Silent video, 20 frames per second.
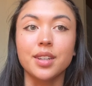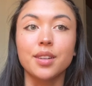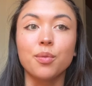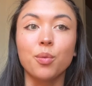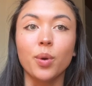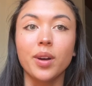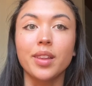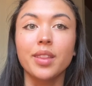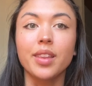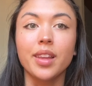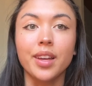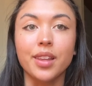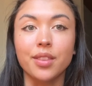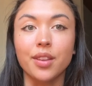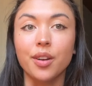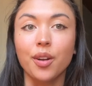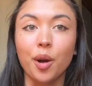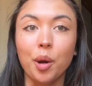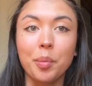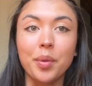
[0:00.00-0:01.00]
of what like the
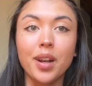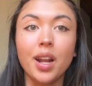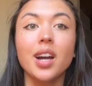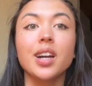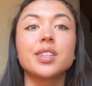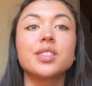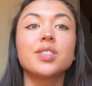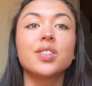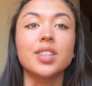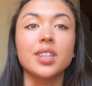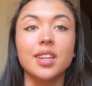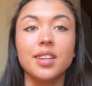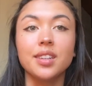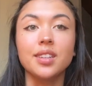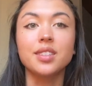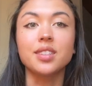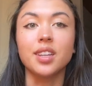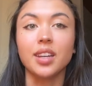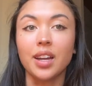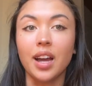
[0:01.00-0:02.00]
garment actually
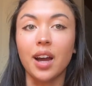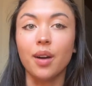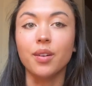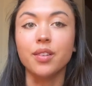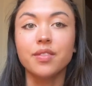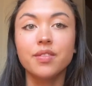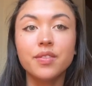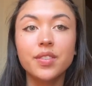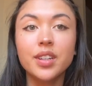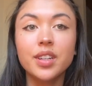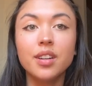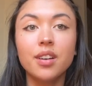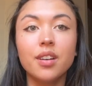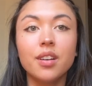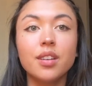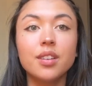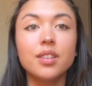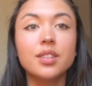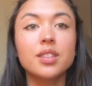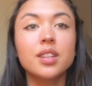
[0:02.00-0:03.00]
is, like how it it
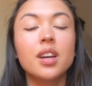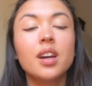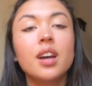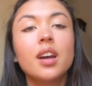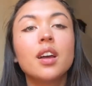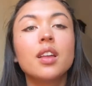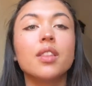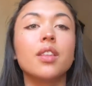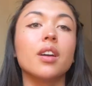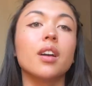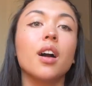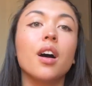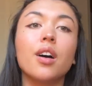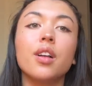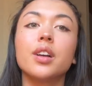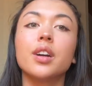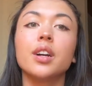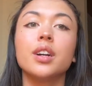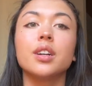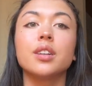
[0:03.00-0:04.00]
feels, the
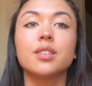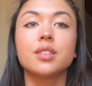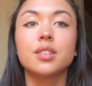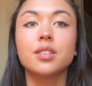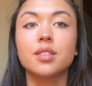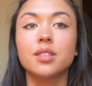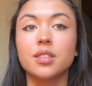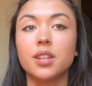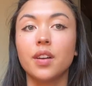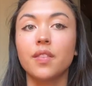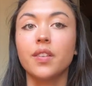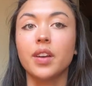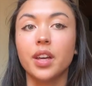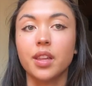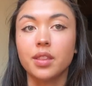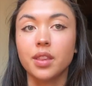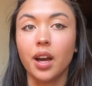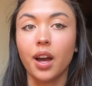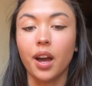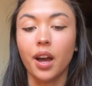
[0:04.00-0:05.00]
colors, stuff
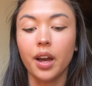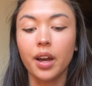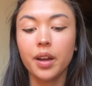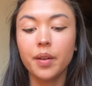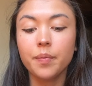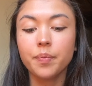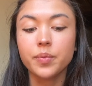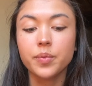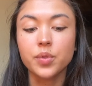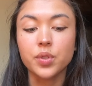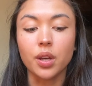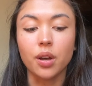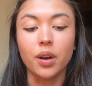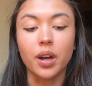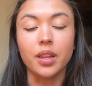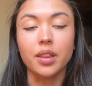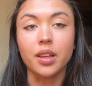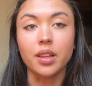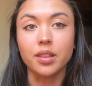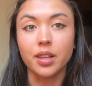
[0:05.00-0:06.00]
like that. So I
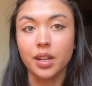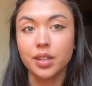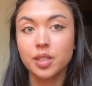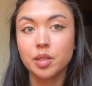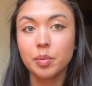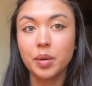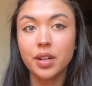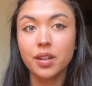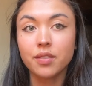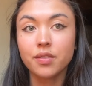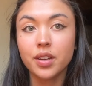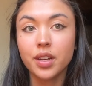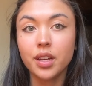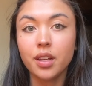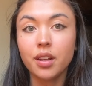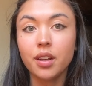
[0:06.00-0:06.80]
think that's the benefit.